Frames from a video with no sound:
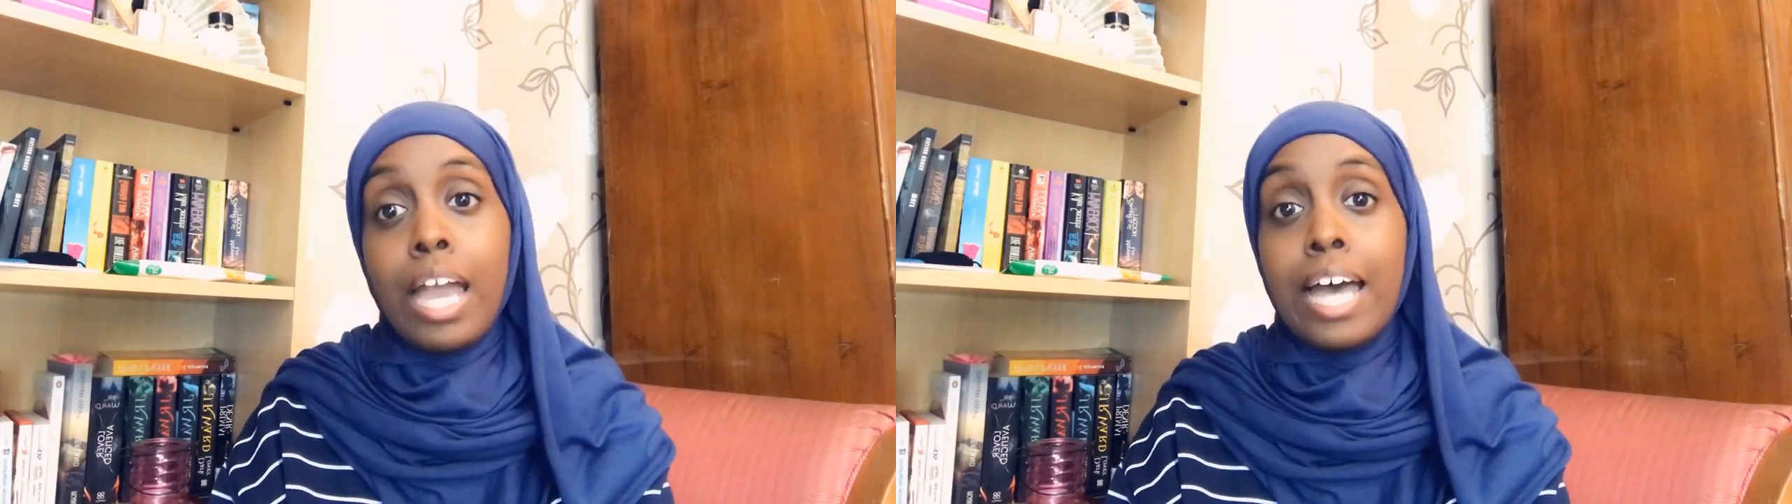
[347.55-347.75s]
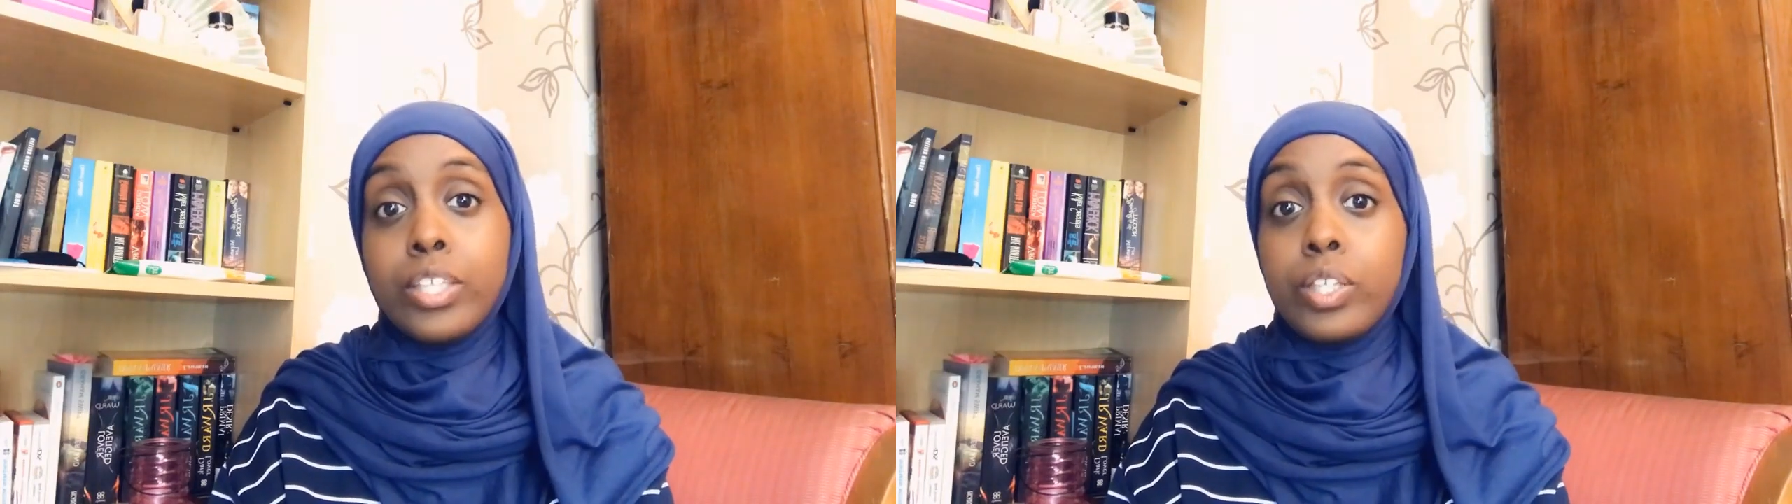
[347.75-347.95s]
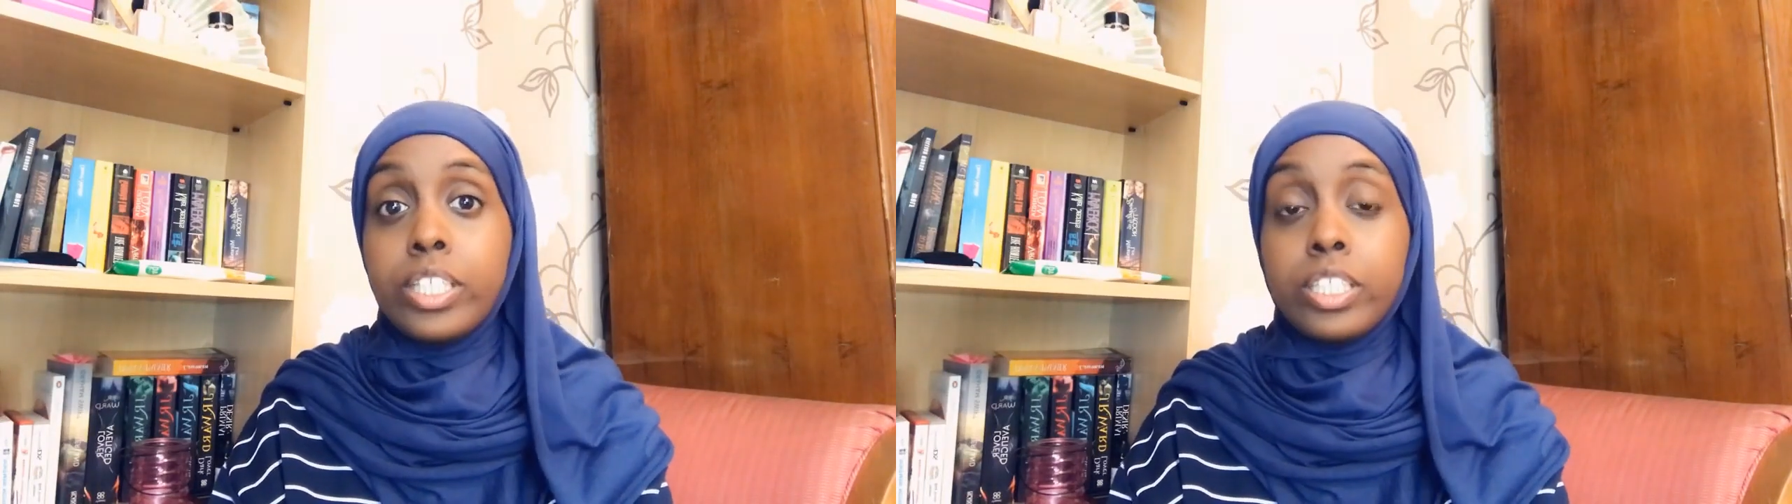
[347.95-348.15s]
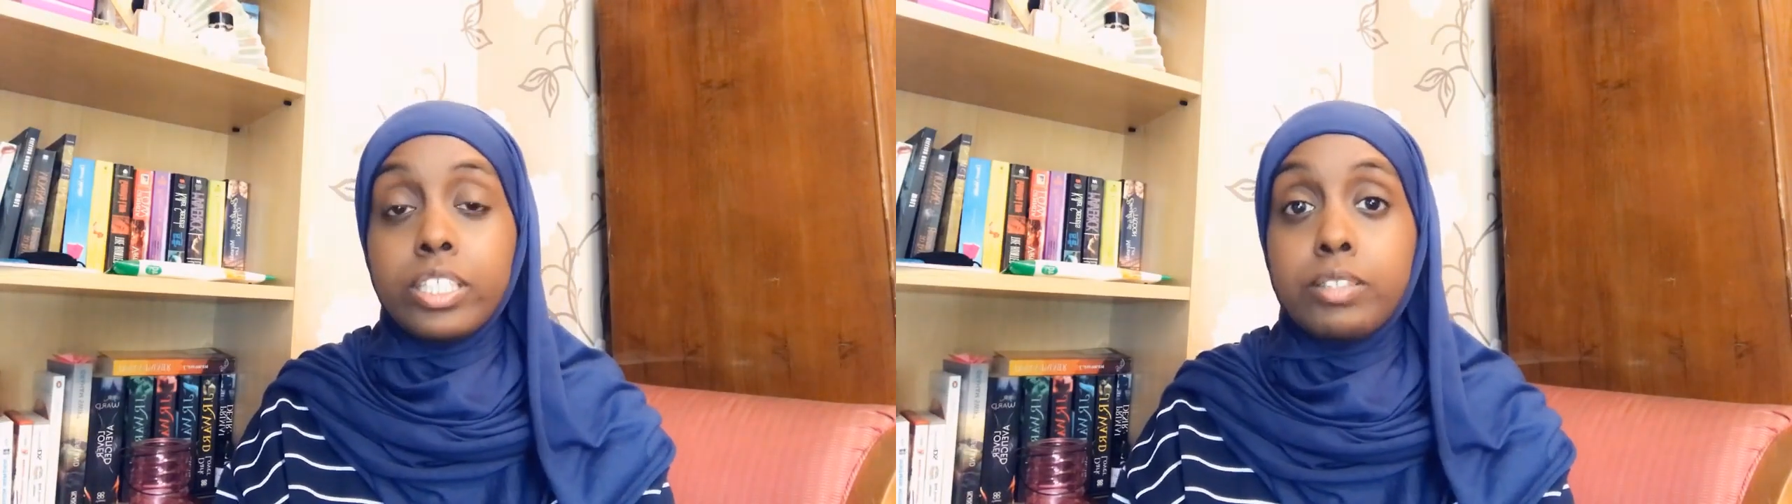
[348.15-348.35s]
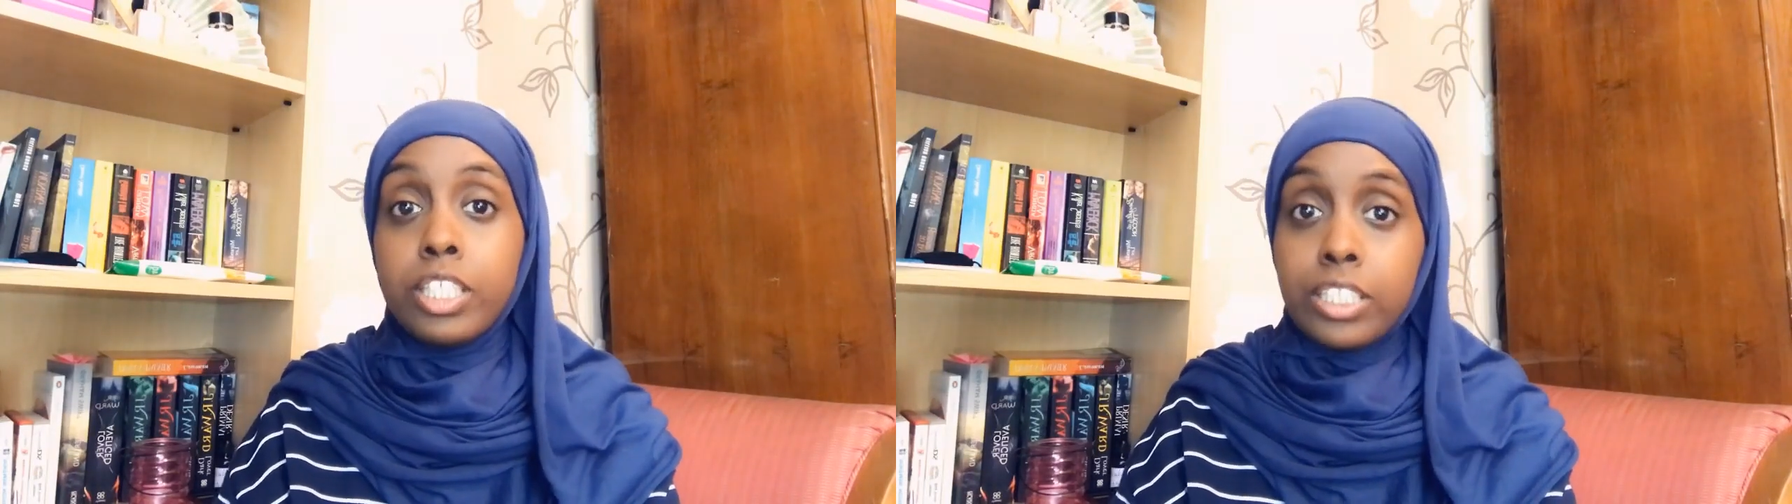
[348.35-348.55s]
And you need
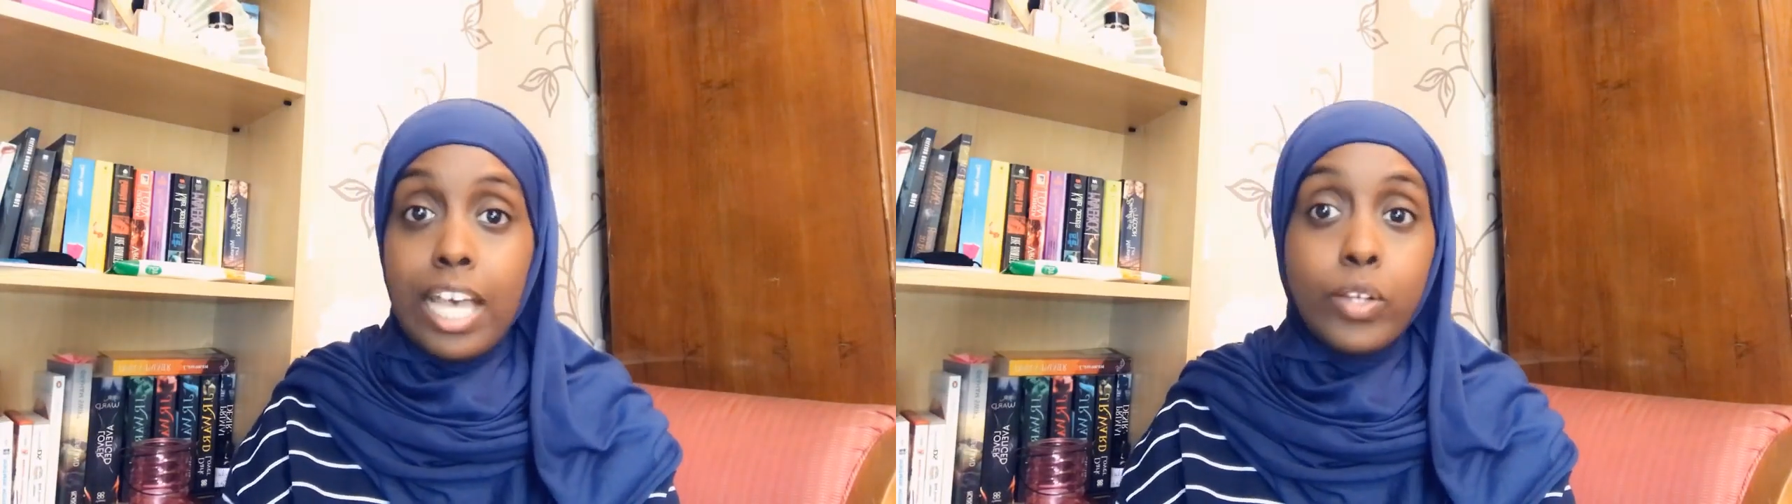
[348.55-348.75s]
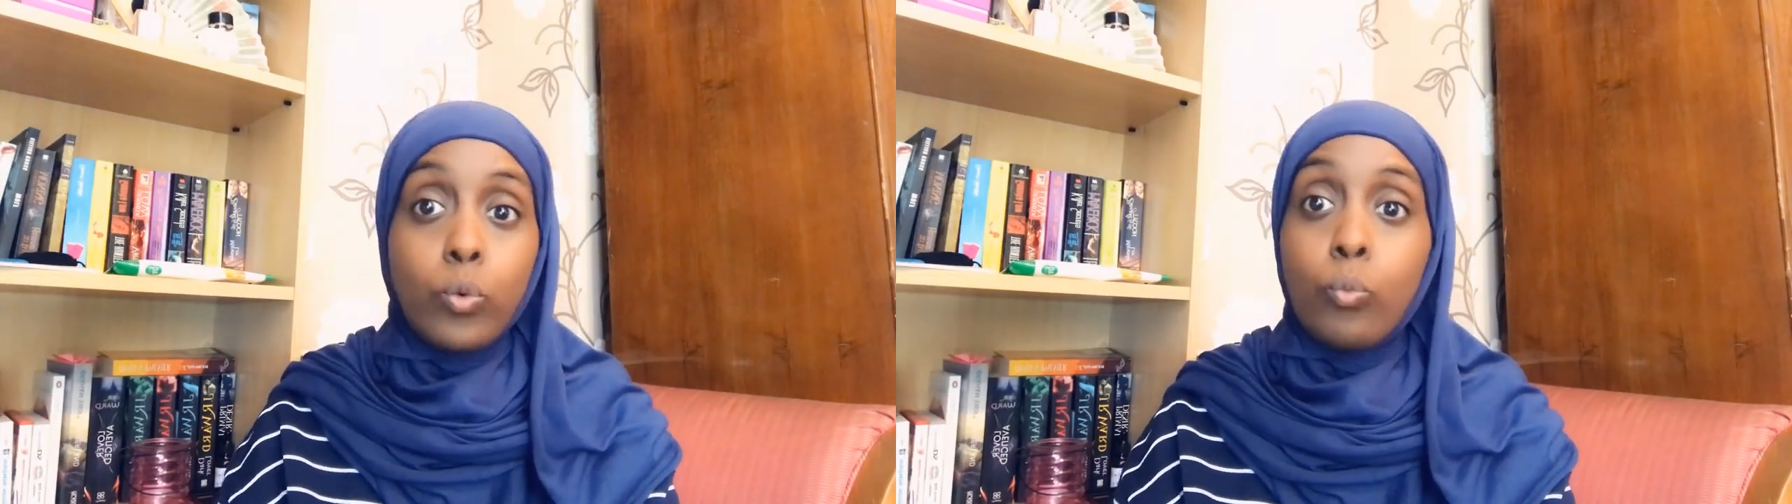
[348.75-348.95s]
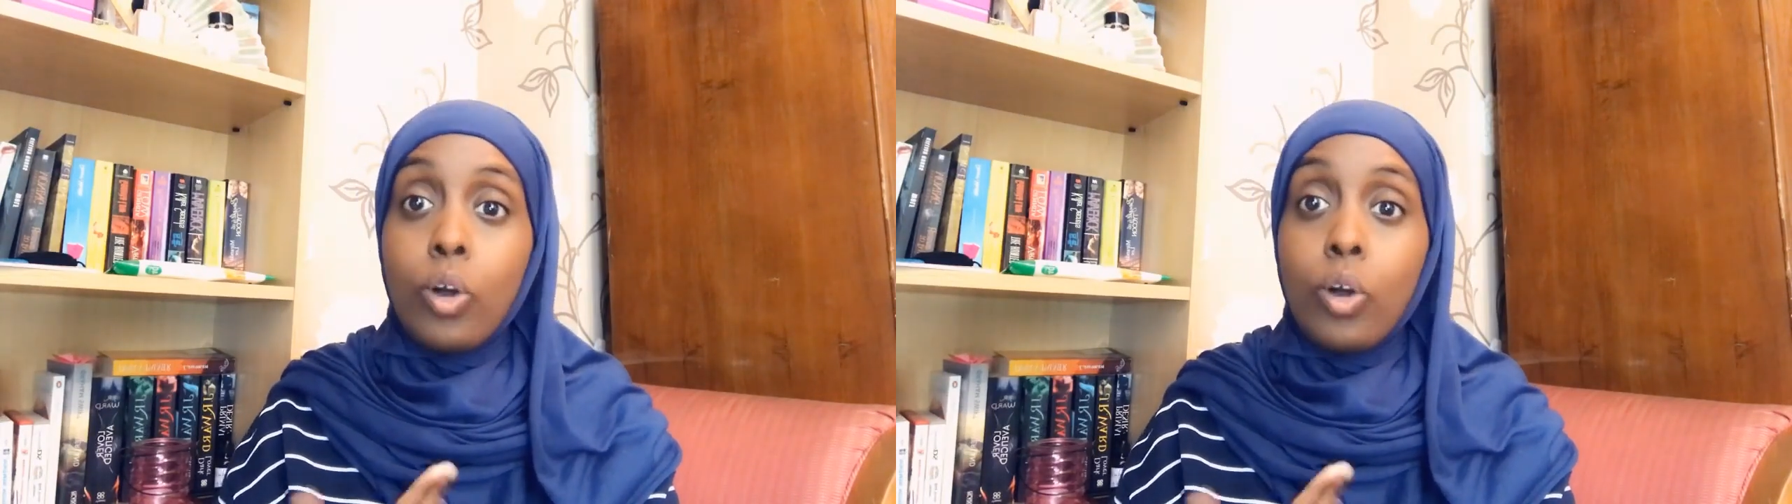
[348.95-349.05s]
to decide on